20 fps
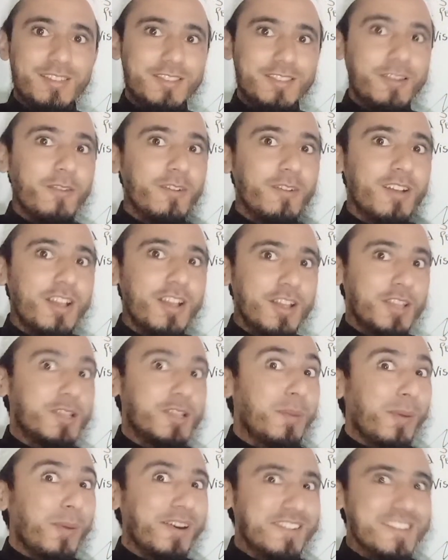the,
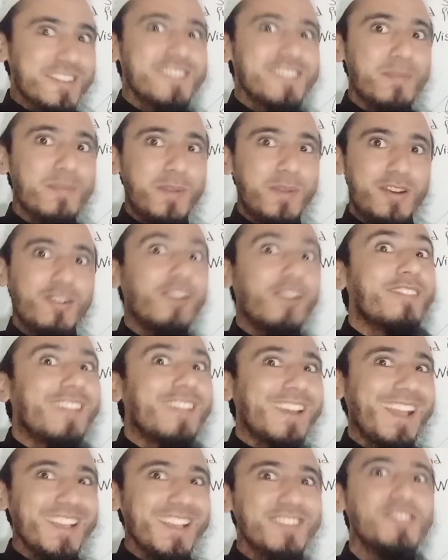the participant or
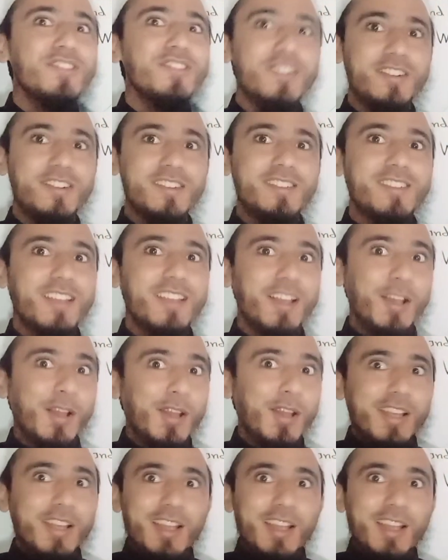the listeners,